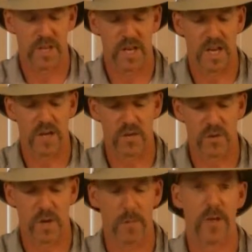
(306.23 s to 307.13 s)
and
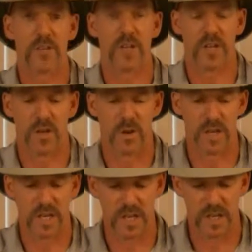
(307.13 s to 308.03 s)
trail mix I don't
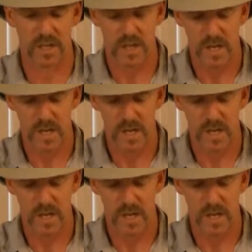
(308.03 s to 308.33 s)
eat.